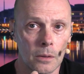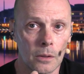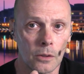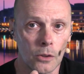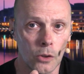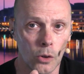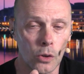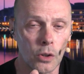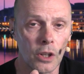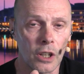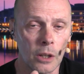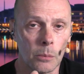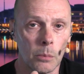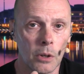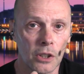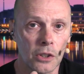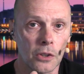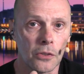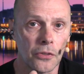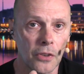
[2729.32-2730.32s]
Talking
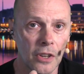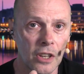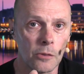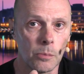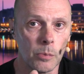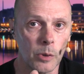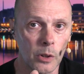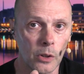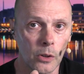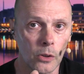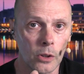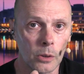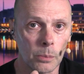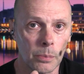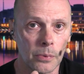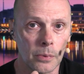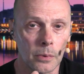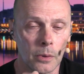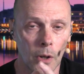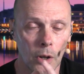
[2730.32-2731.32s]
about the Facebook
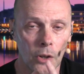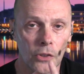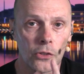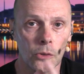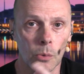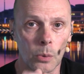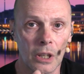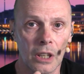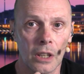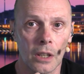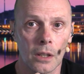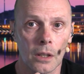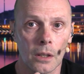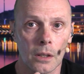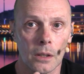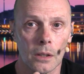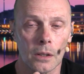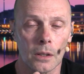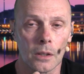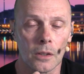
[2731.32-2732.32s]
group, last week
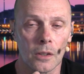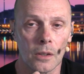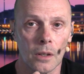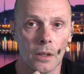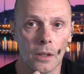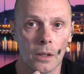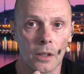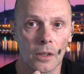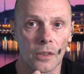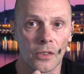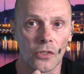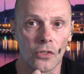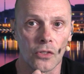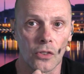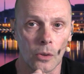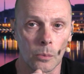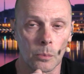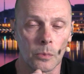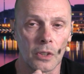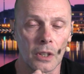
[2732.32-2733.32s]

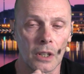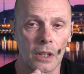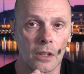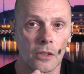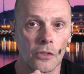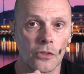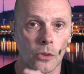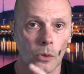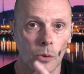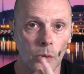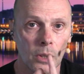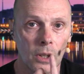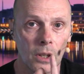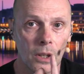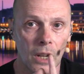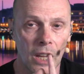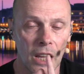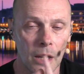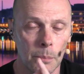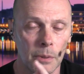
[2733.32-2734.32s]
something
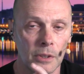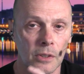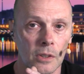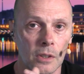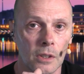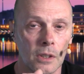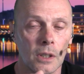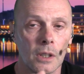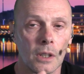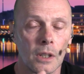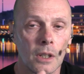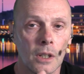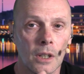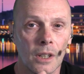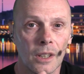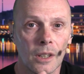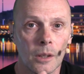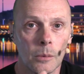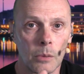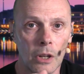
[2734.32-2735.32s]
historical happened
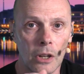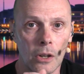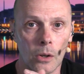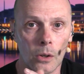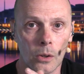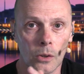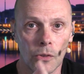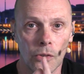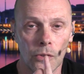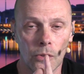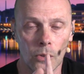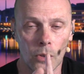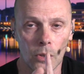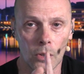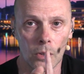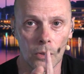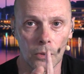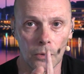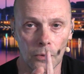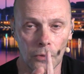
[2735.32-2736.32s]
because
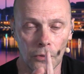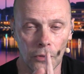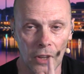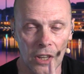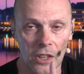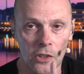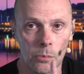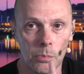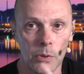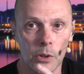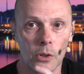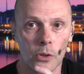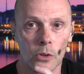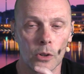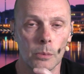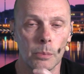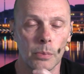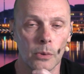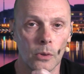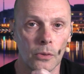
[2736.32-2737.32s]
the Facebook
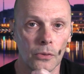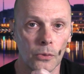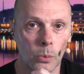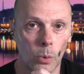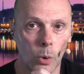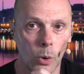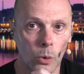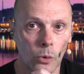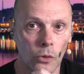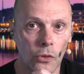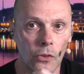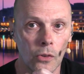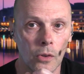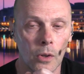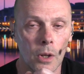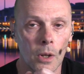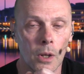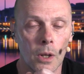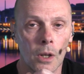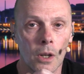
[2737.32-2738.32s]
group of Walls
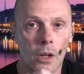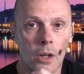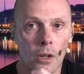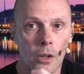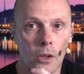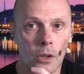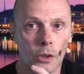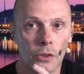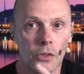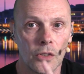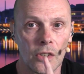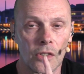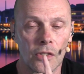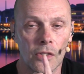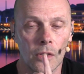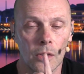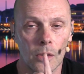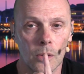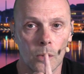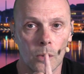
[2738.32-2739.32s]
got
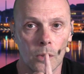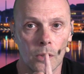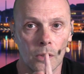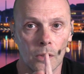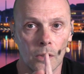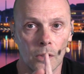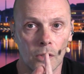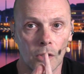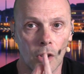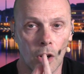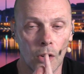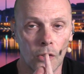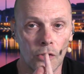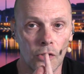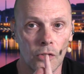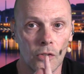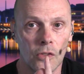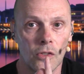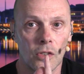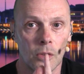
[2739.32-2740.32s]
his
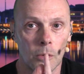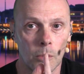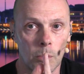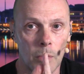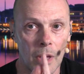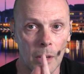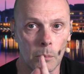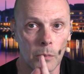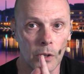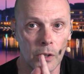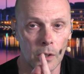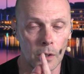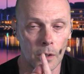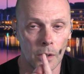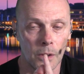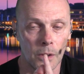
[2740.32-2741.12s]
1,000th member.